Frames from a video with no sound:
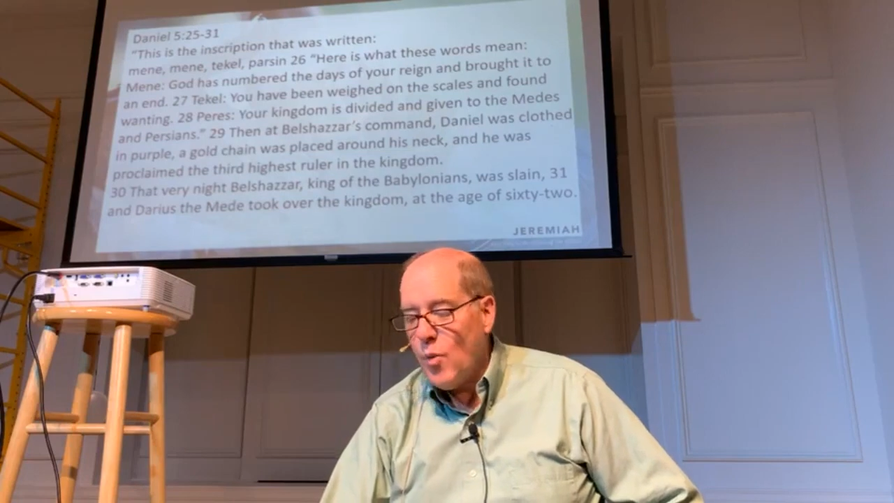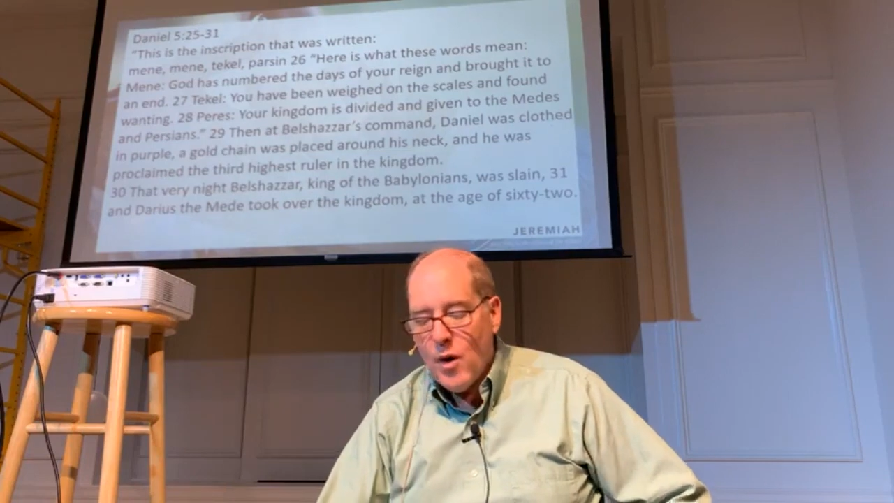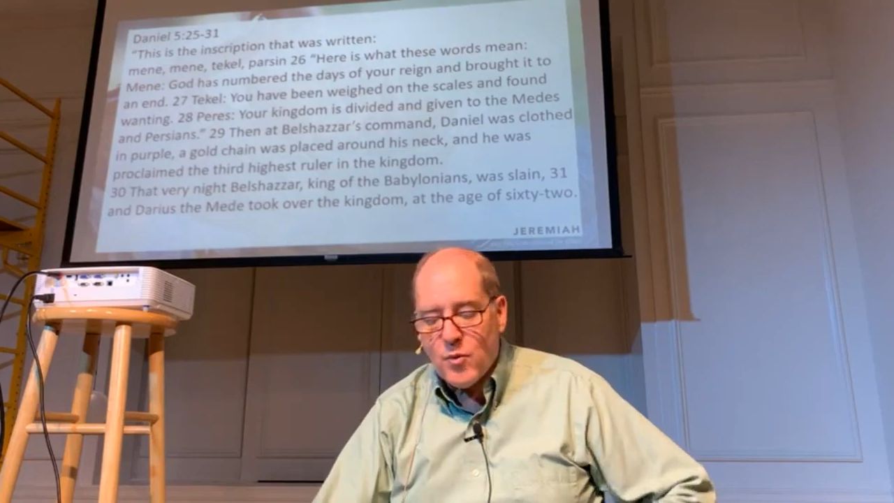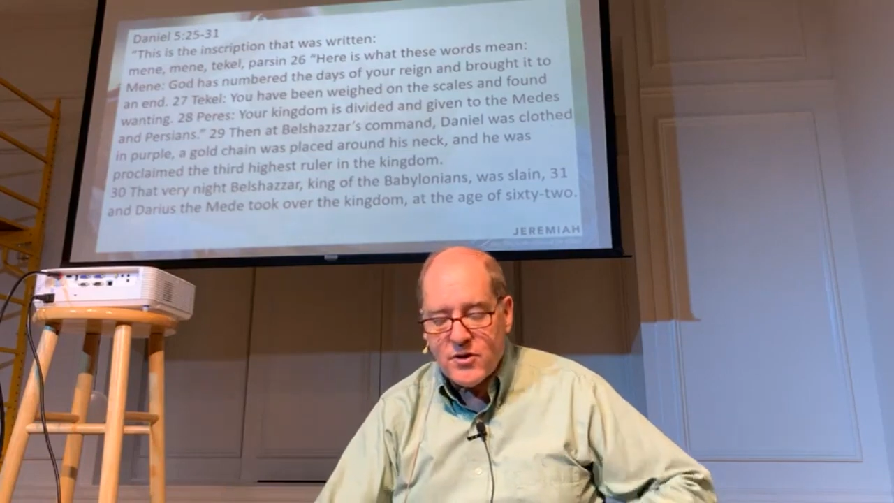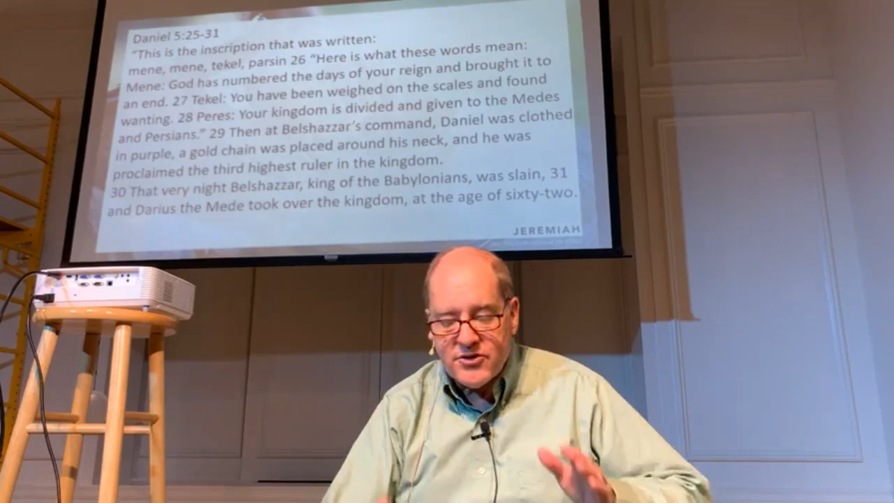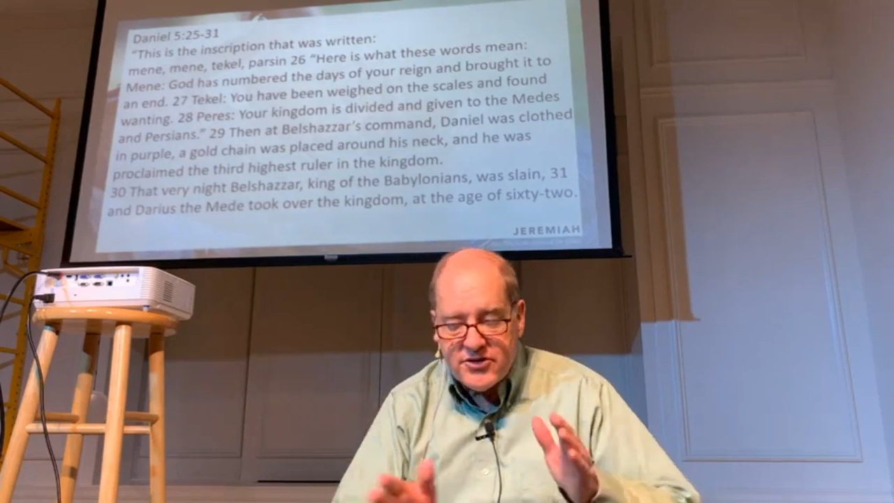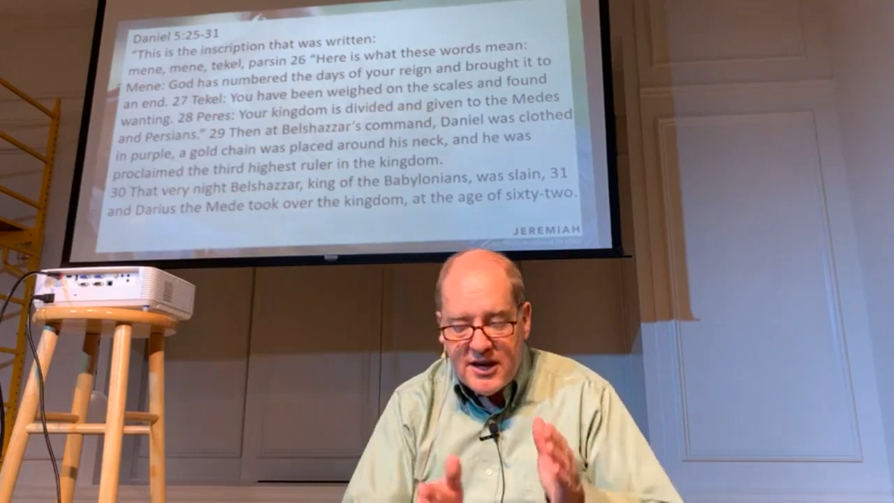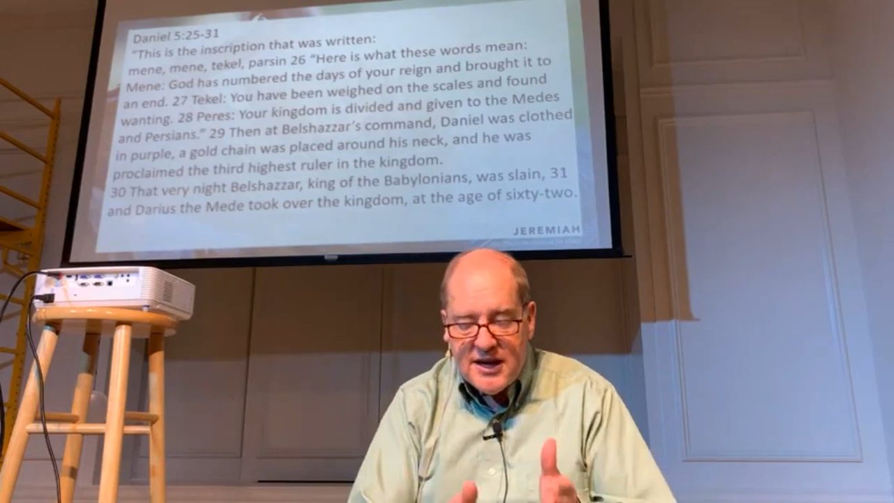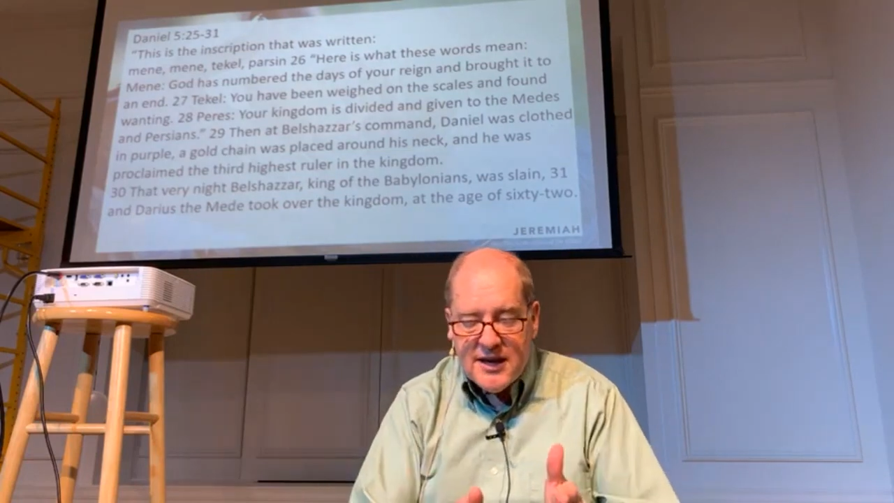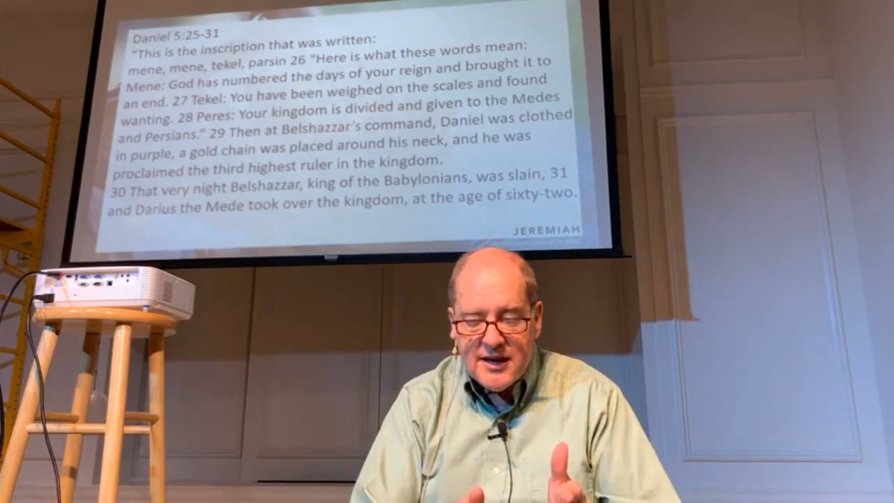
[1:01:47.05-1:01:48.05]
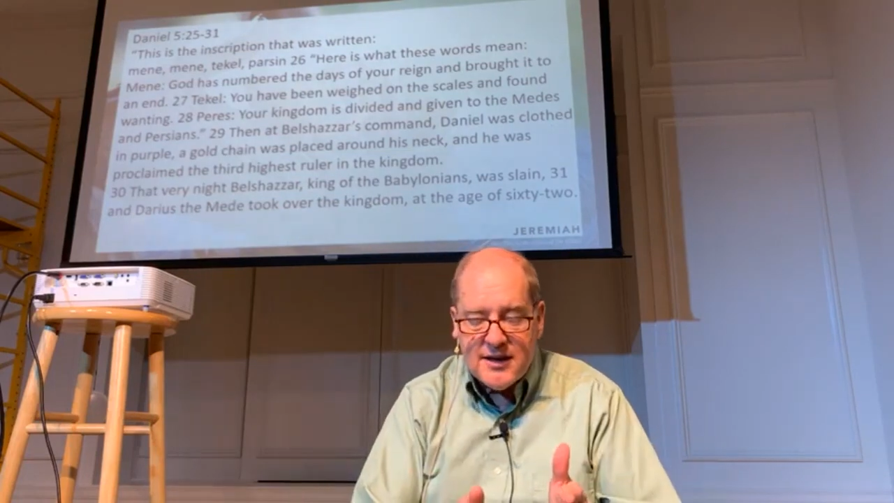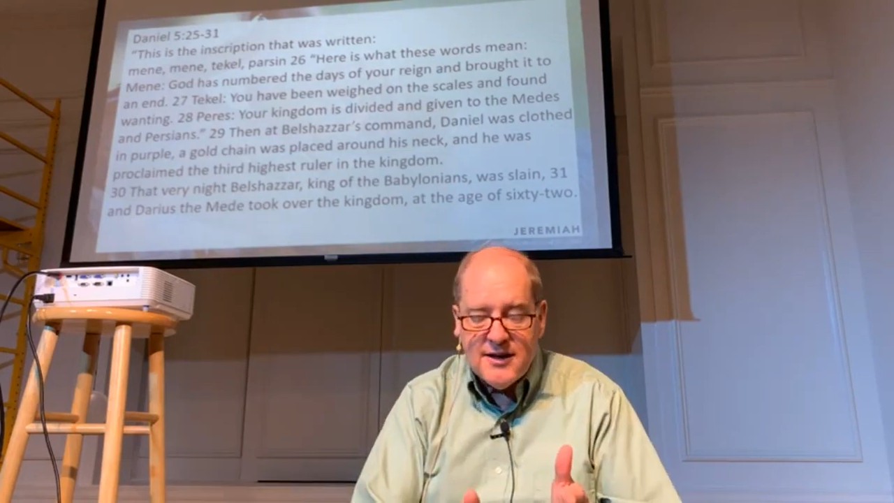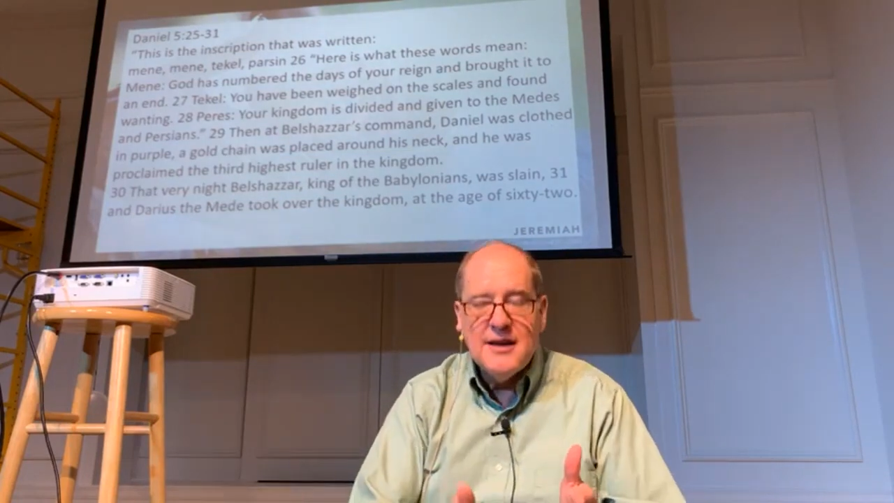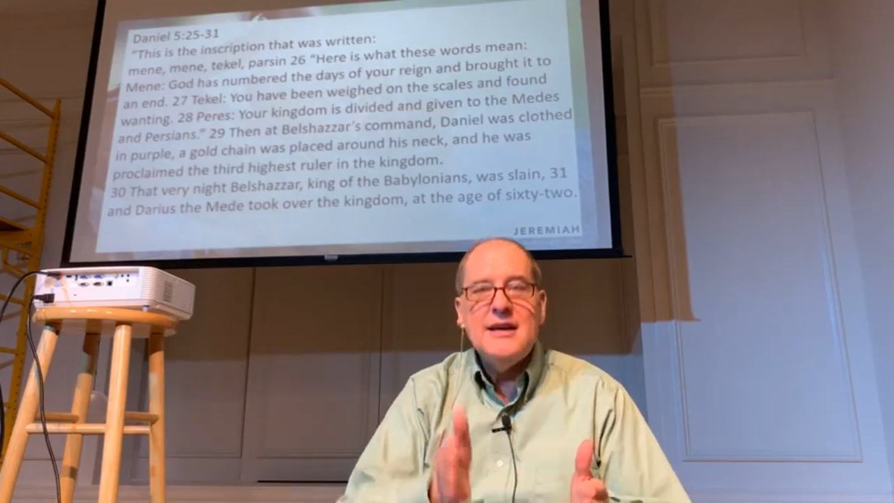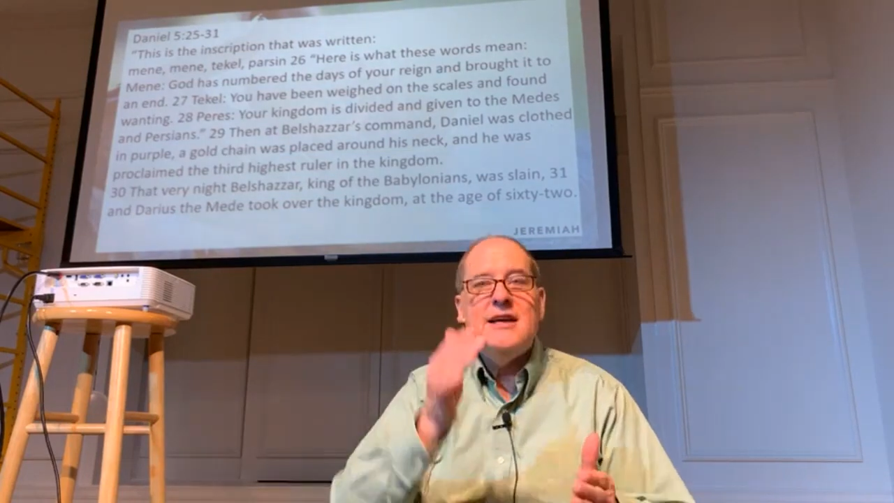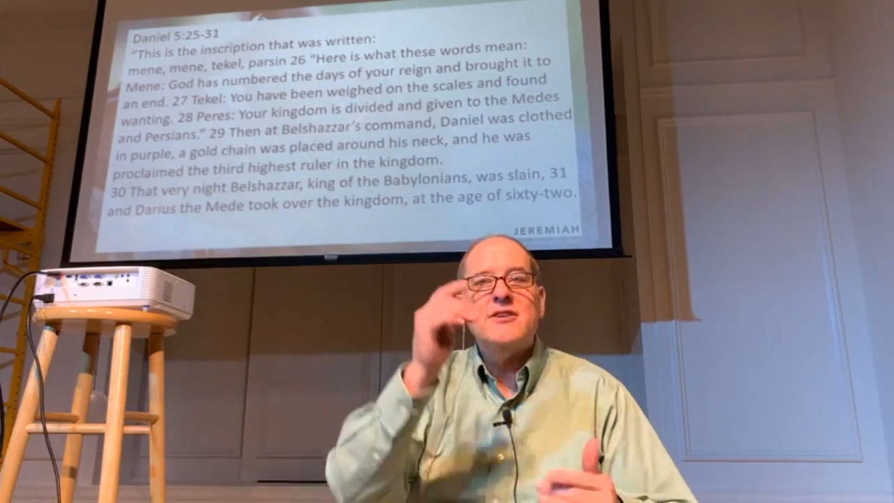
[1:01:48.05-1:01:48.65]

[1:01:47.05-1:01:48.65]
what we're seeing